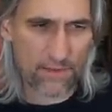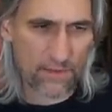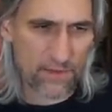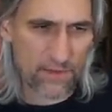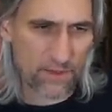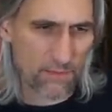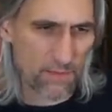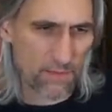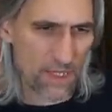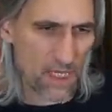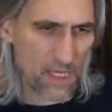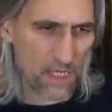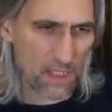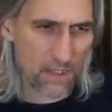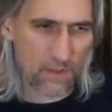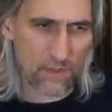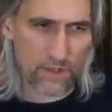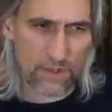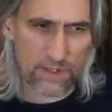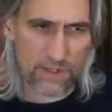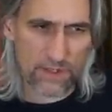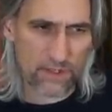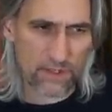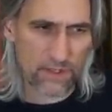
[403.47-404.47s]
To me, it
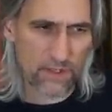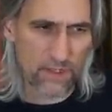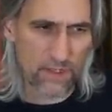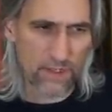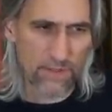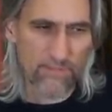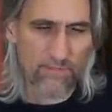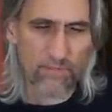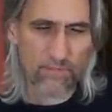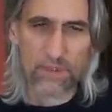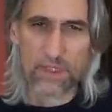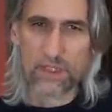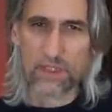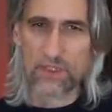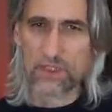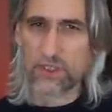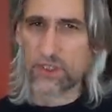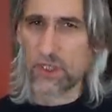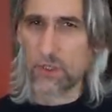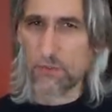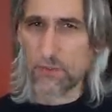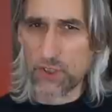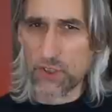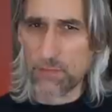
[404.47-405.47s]
looks
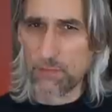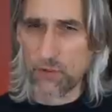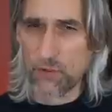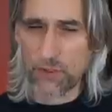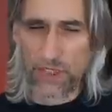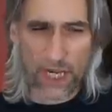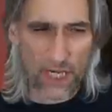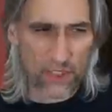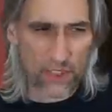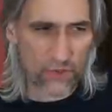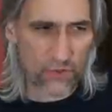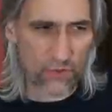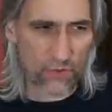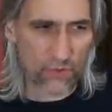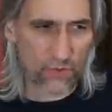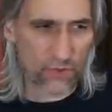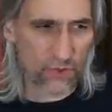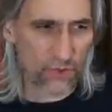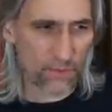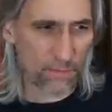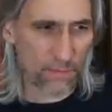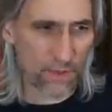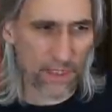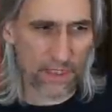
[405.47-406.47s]
so much more natural
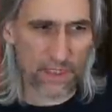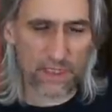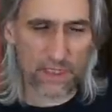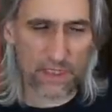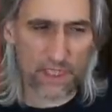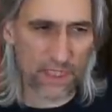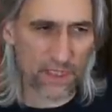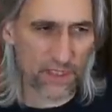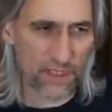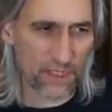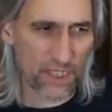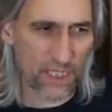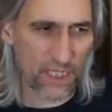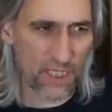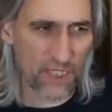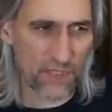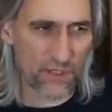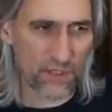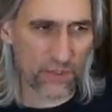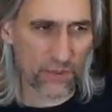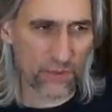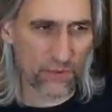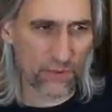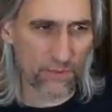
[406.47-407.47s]
to play the king to e
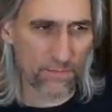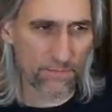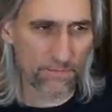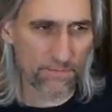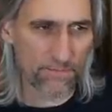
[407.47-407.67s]
two.